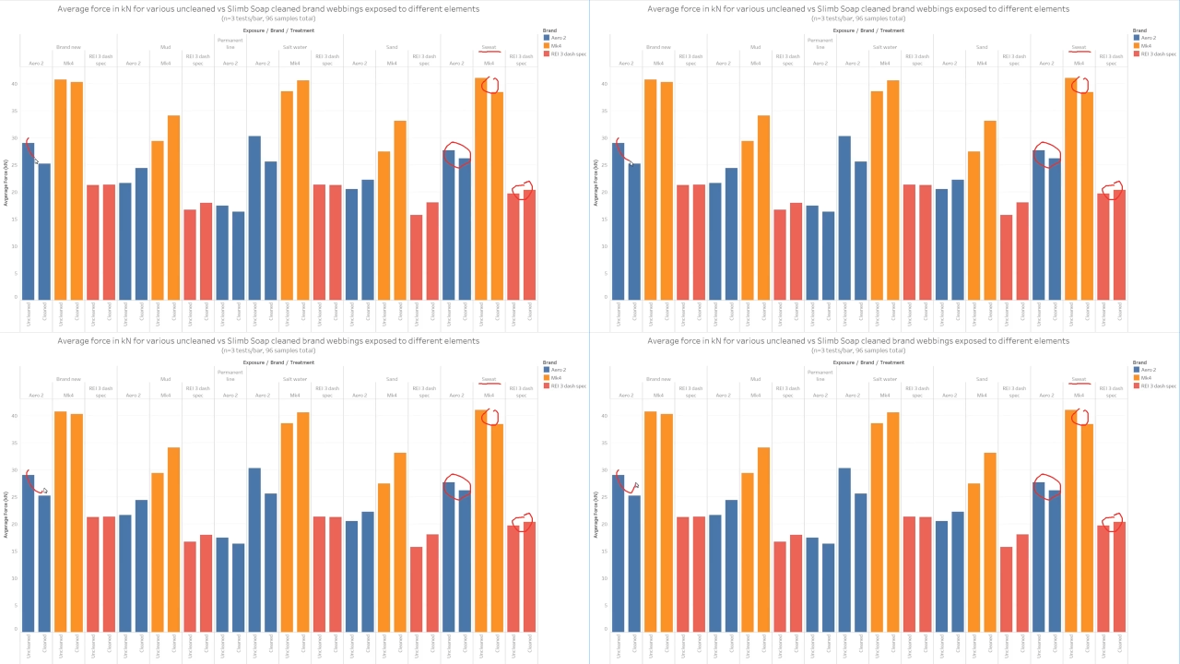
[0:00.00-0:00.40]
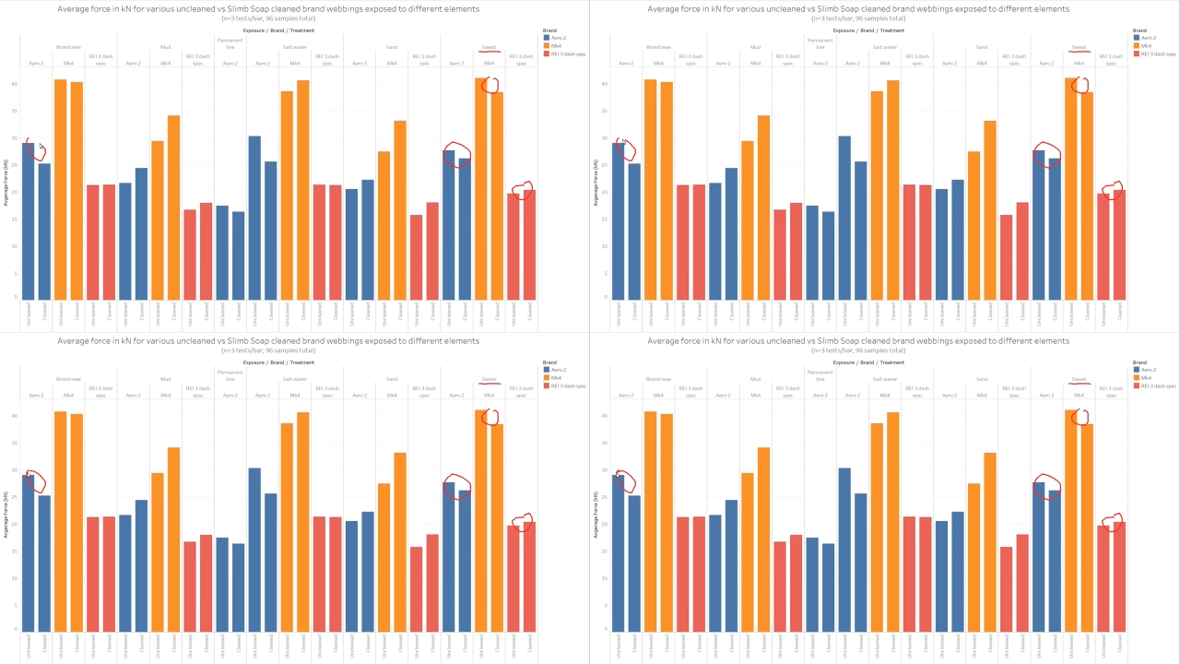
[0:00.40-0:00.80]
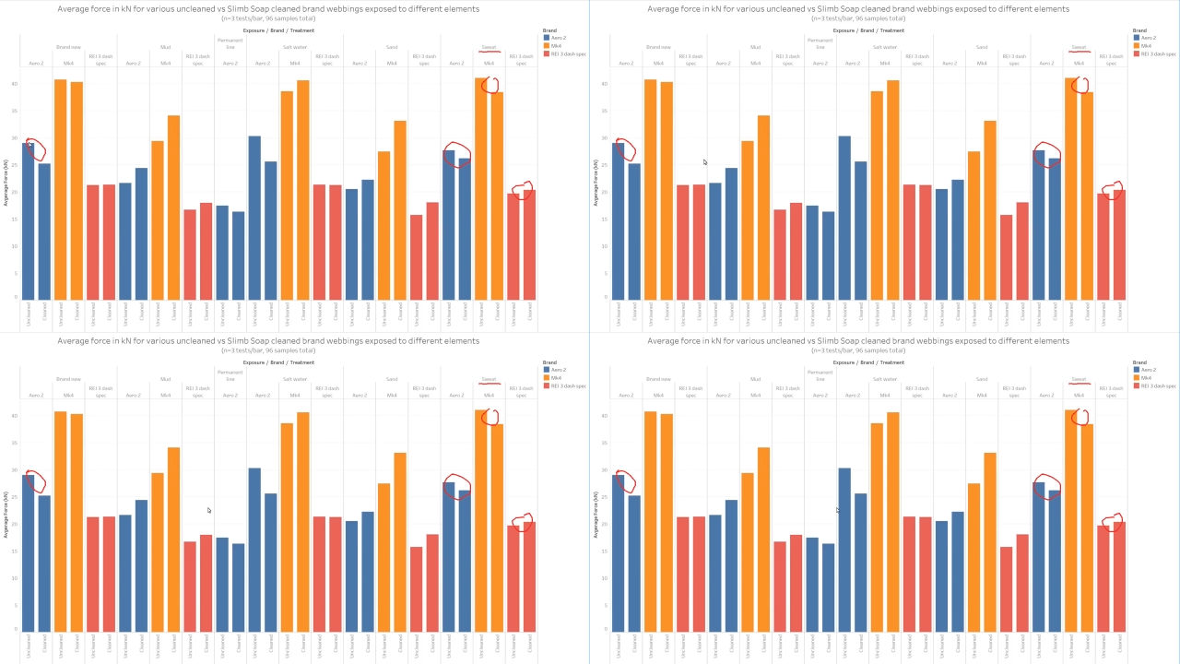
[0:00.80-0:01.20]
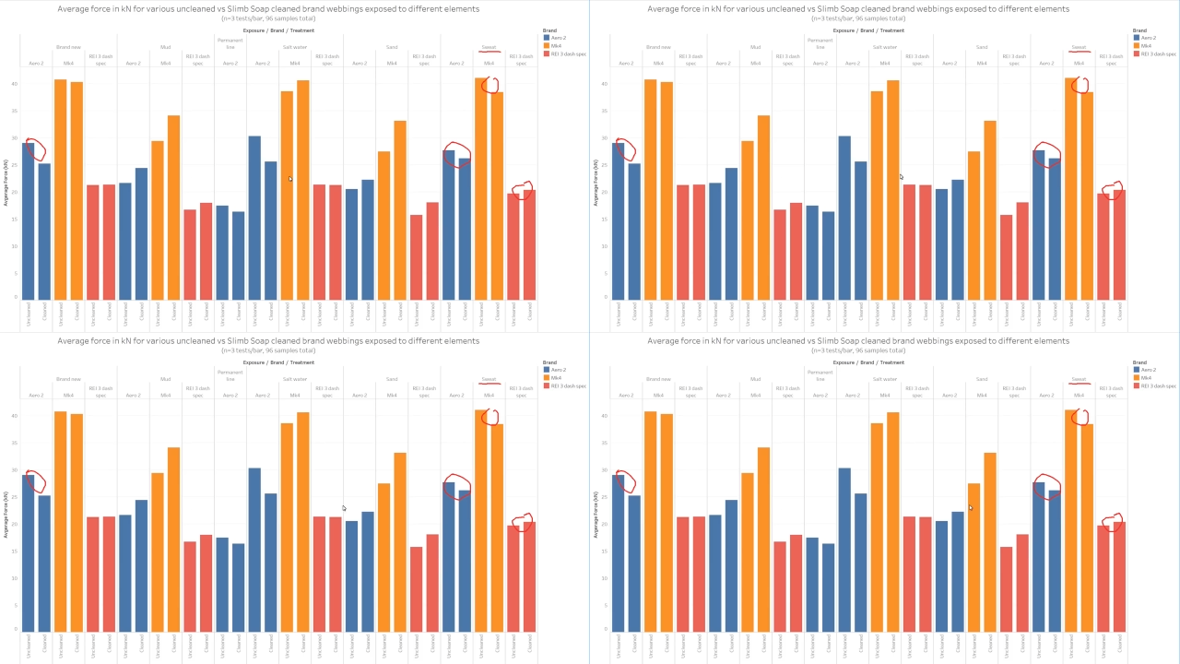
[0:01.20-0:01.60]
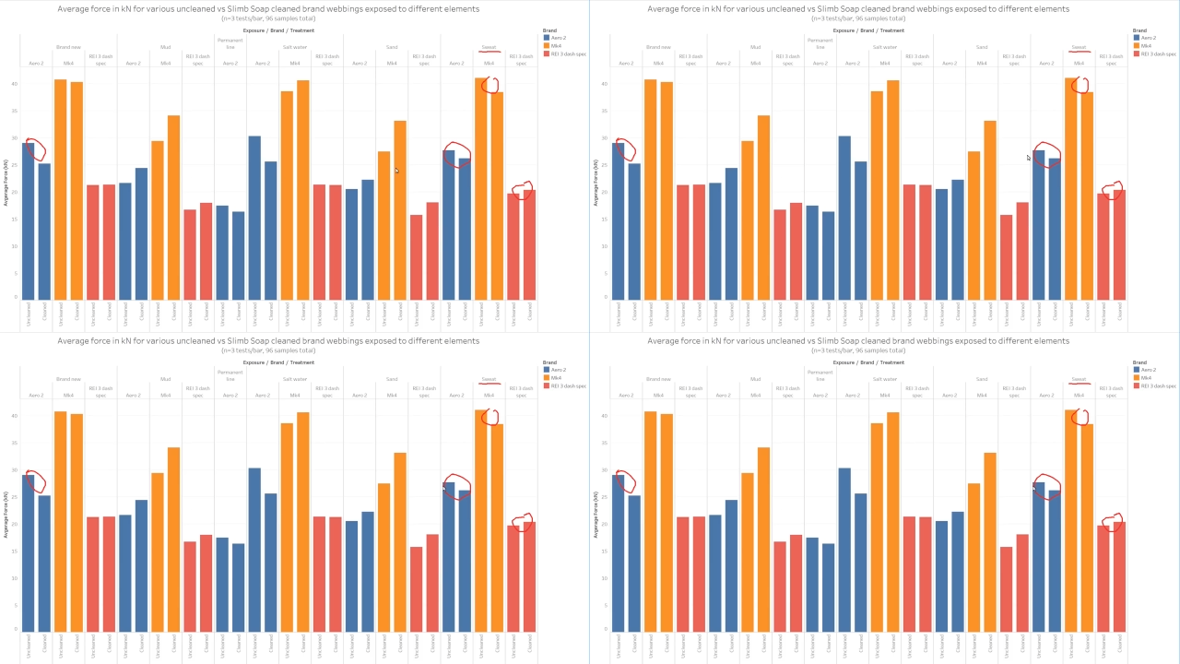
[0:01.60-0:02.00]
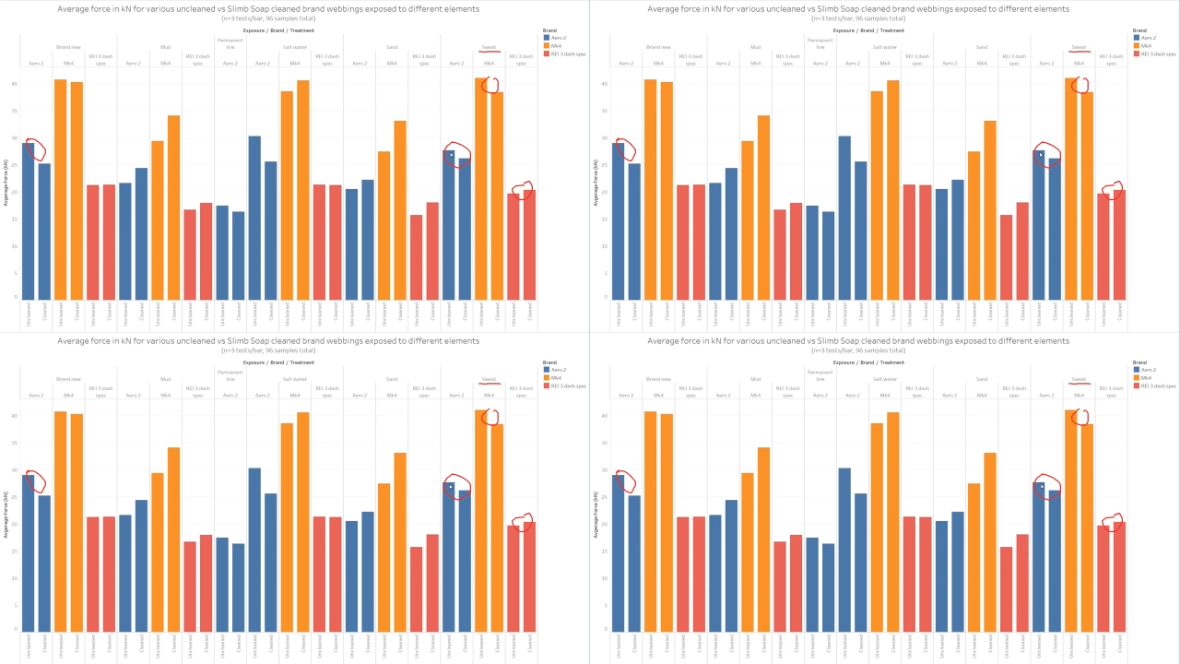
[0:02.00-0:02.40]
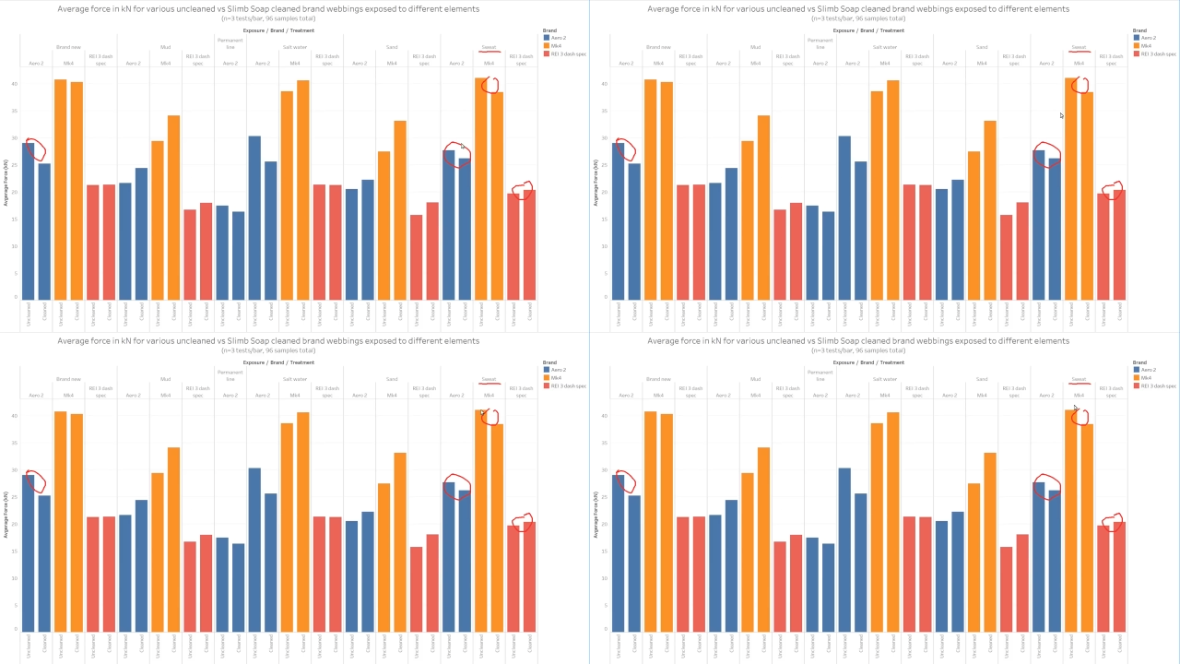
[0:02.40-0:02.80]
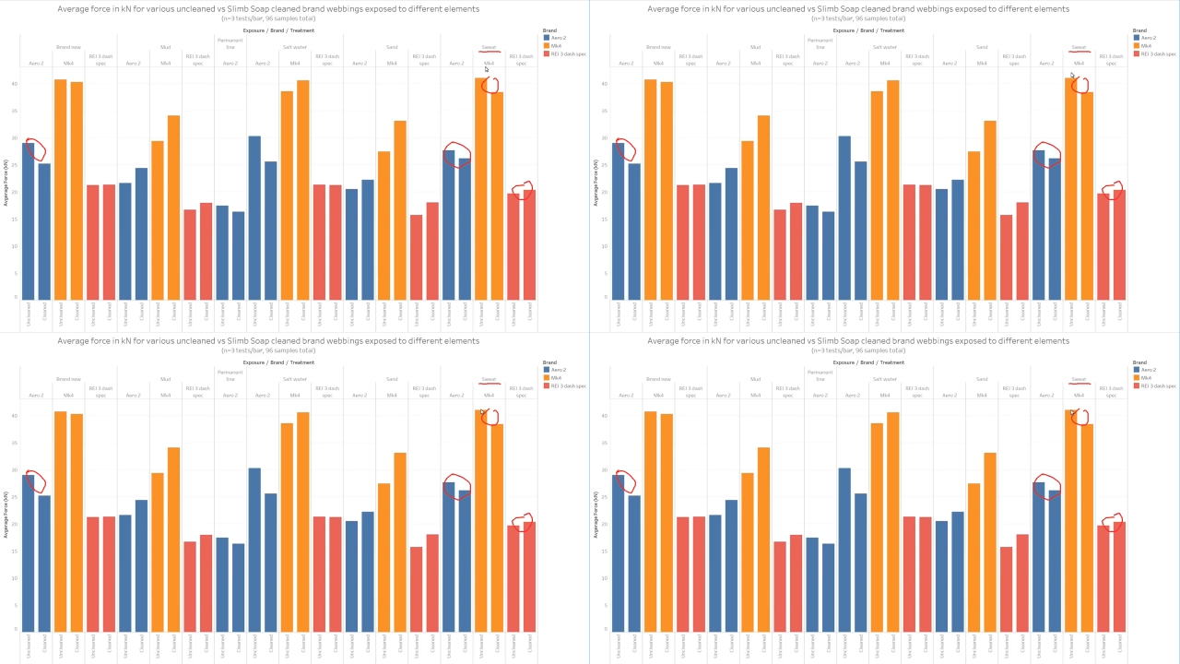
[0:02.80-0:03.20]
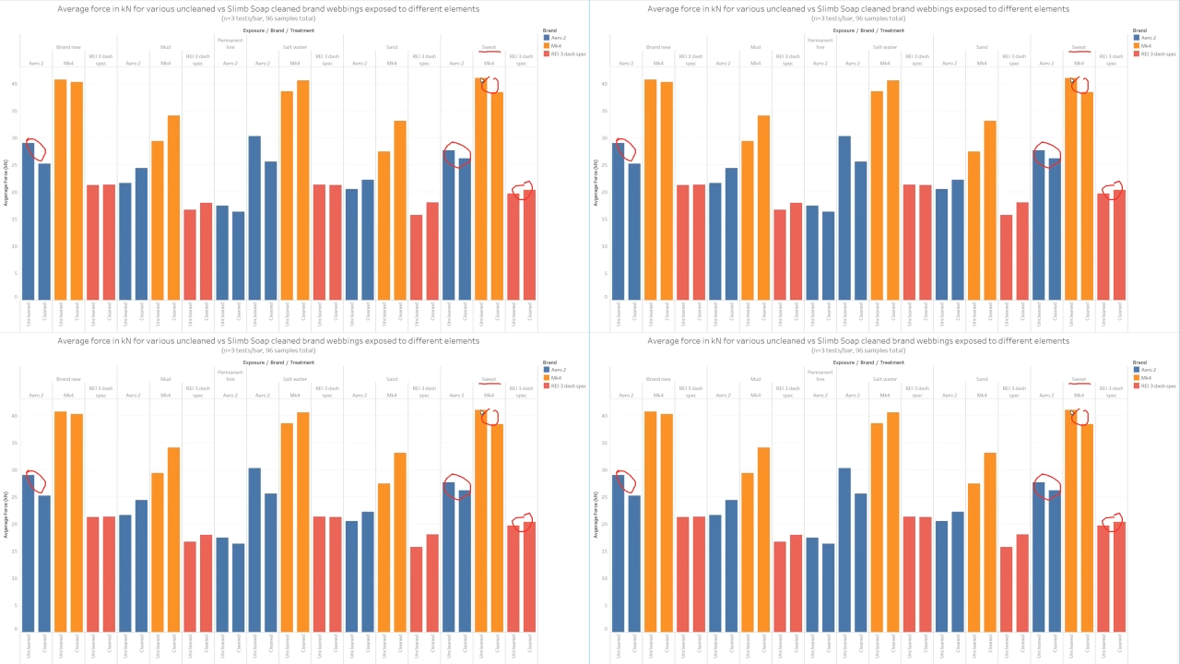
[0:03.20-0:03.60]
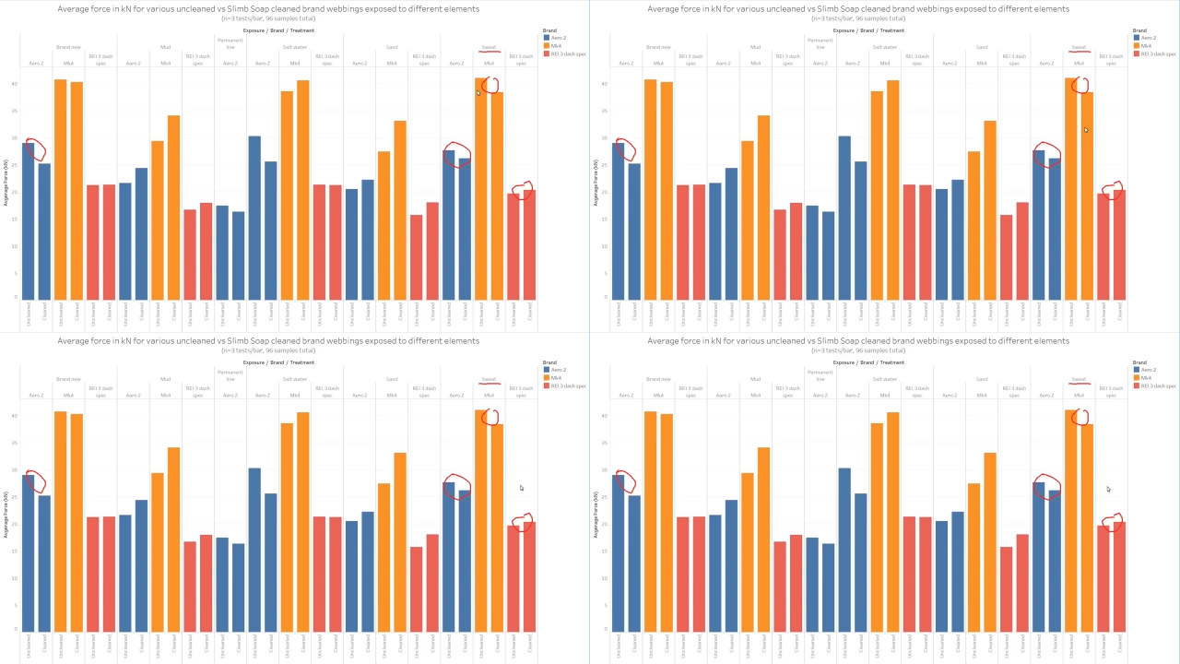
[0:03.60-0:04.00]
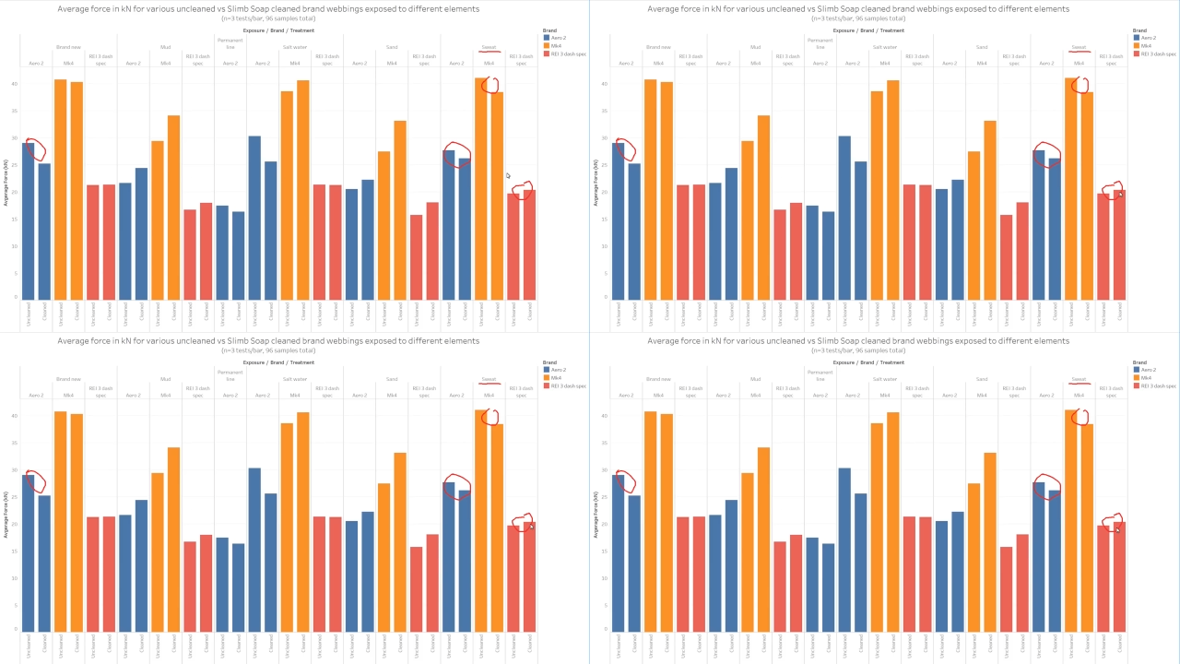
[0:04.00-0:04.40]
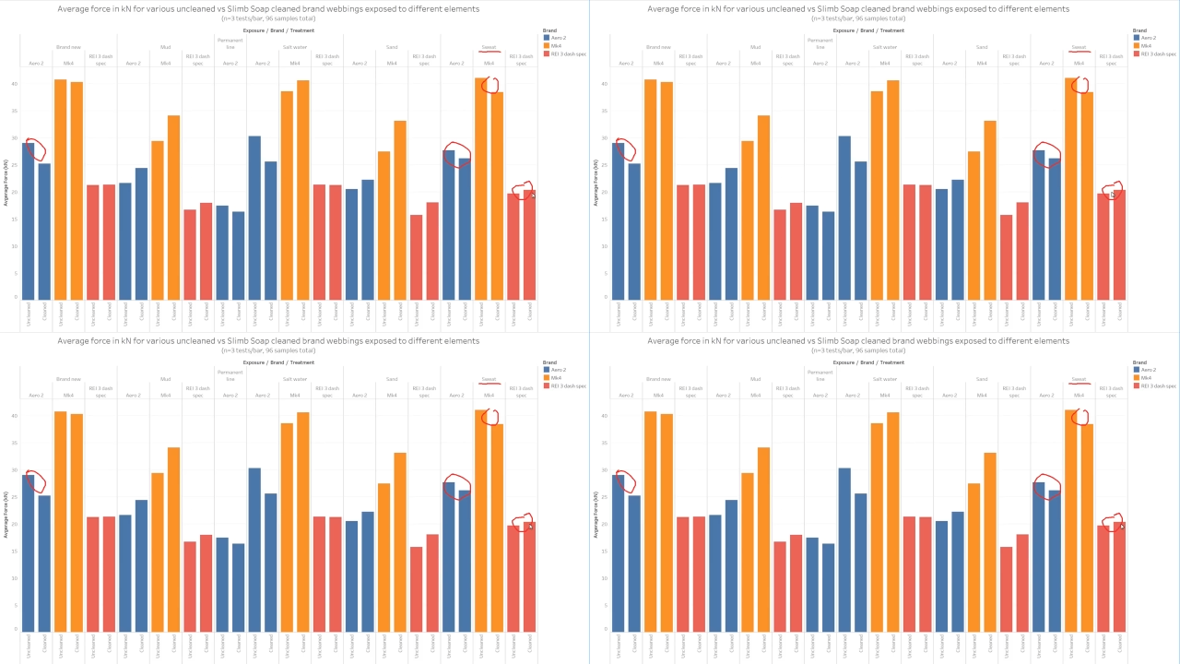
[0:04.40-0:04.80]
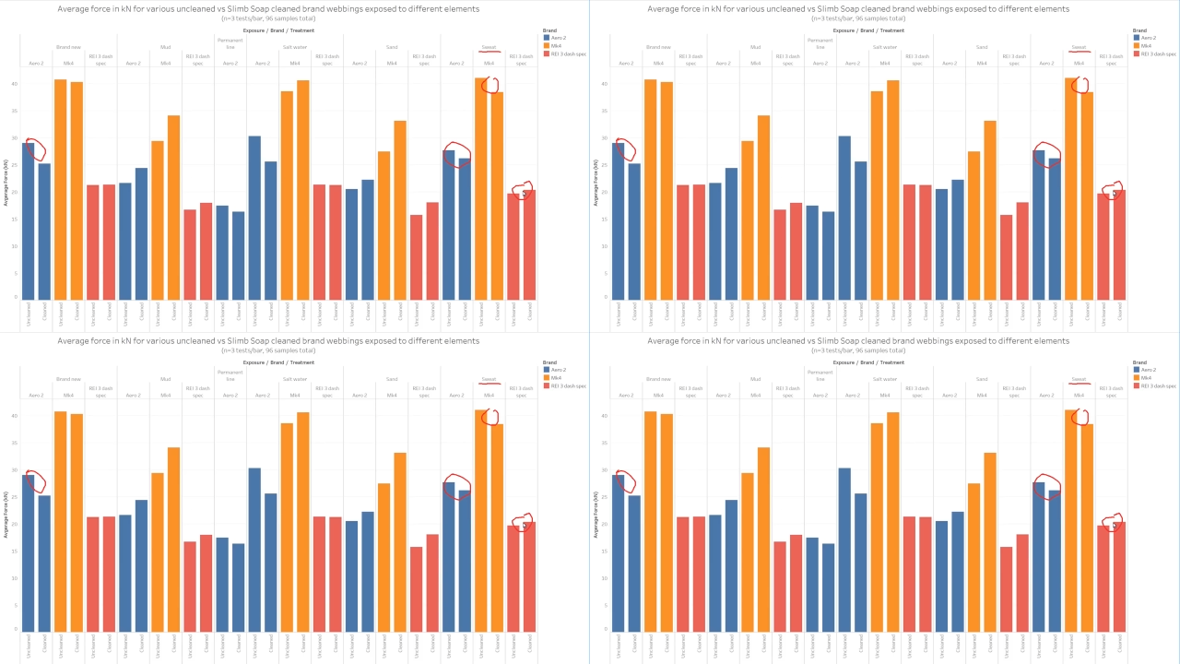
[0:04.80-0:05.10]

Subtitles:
No face is visible, so there are no lips to read.